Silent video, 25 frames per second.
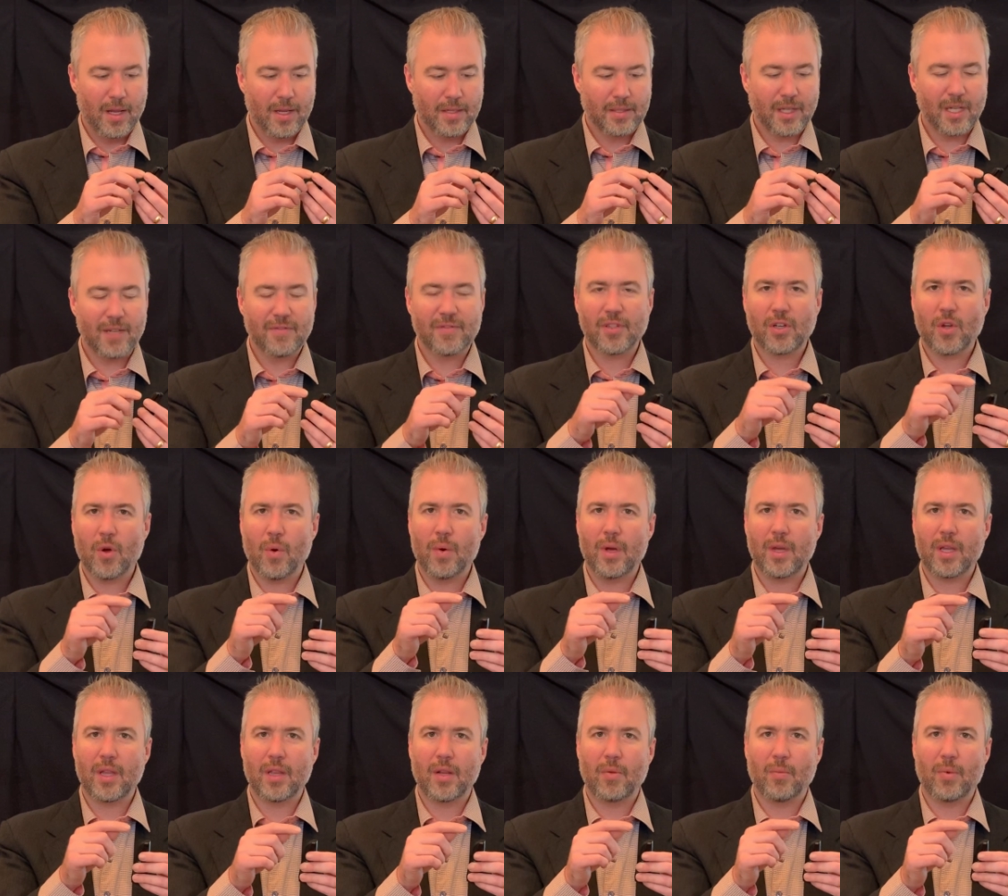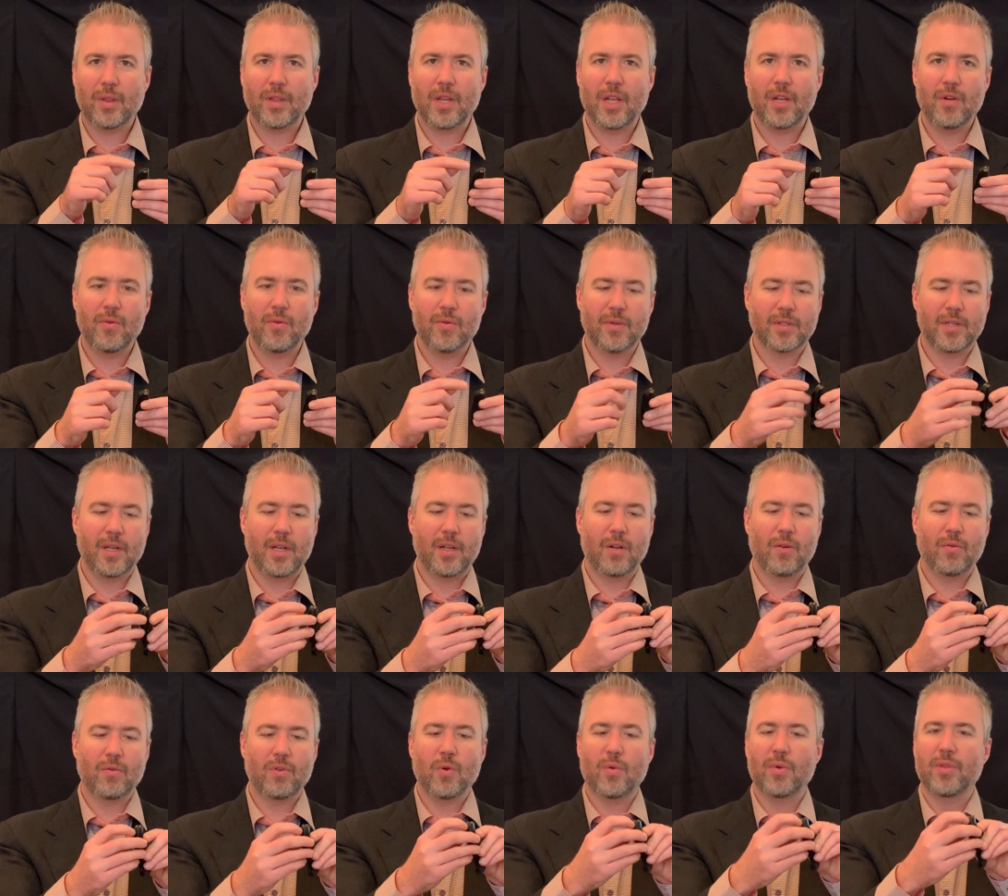instead of going, what they do is they
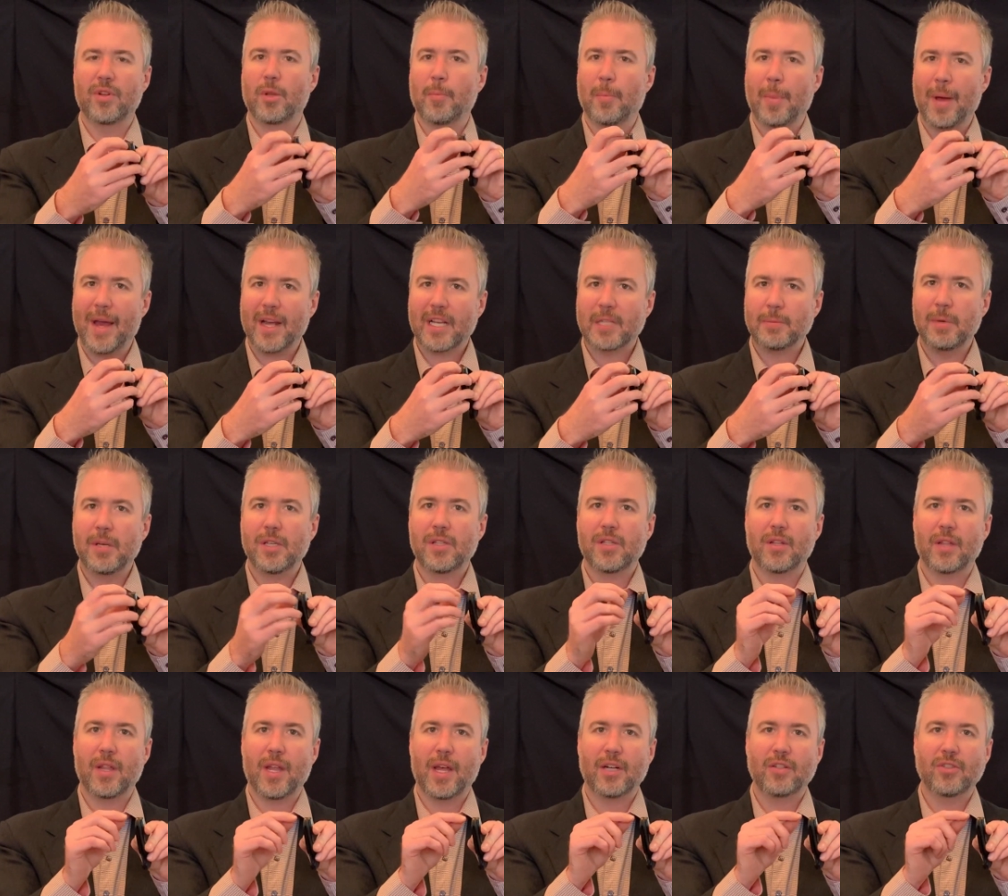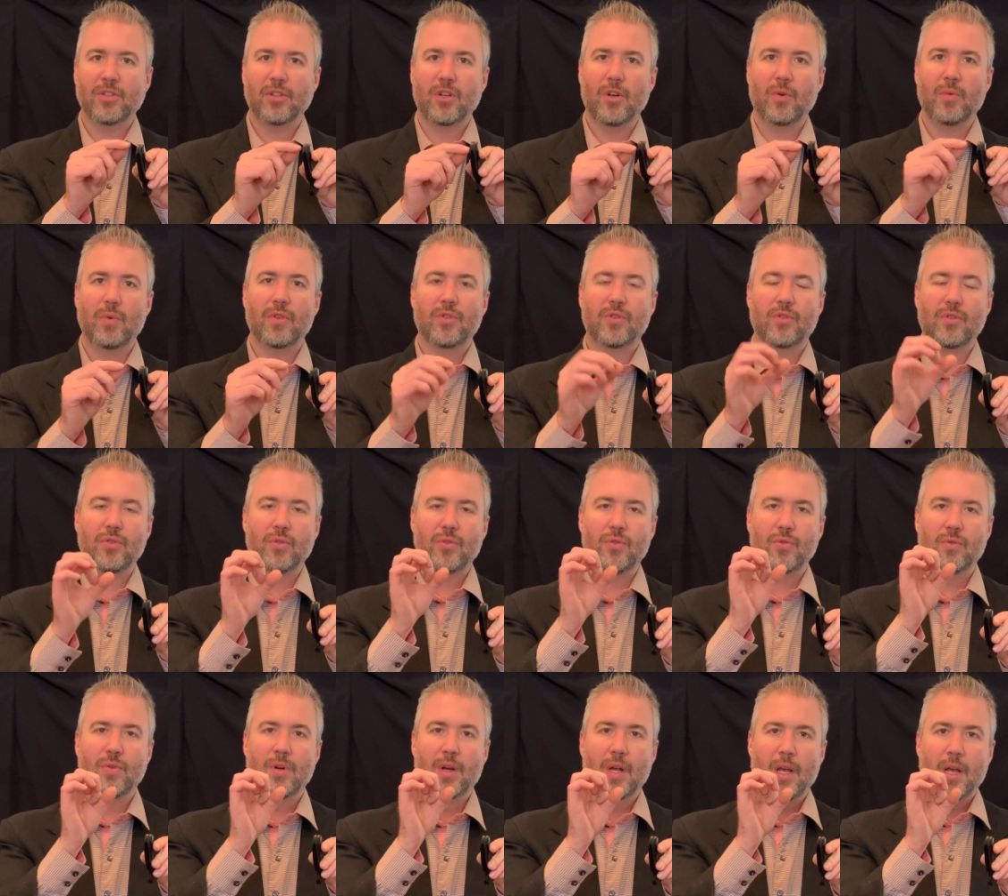don't go into the backspace, they actually go
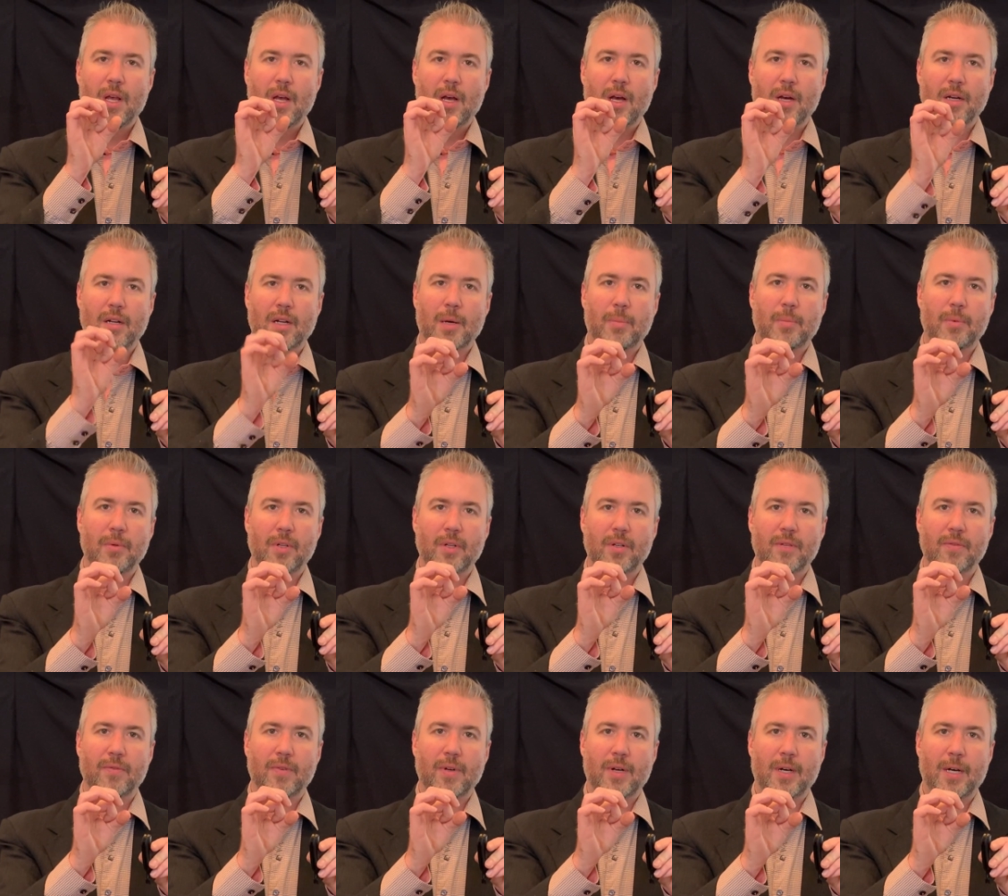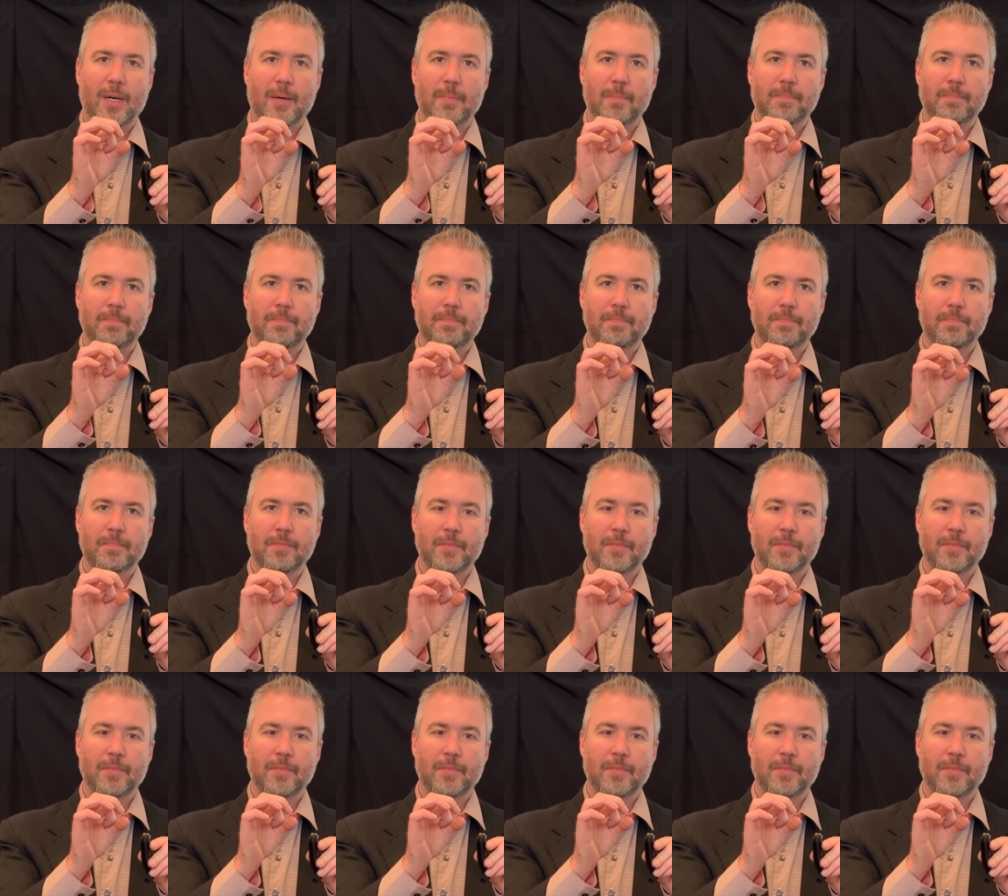into a couple of